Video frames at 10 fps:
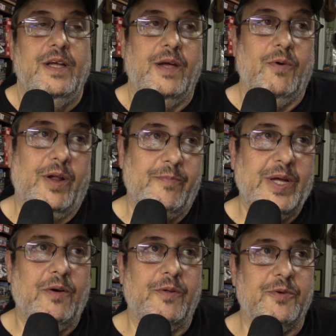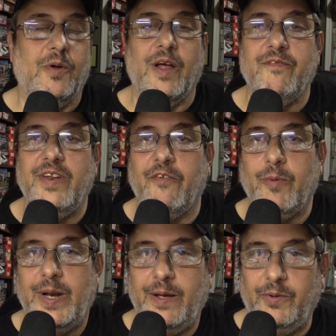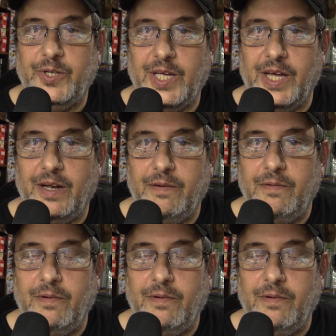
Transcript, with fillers: and what I've been going through. And I've never been able to get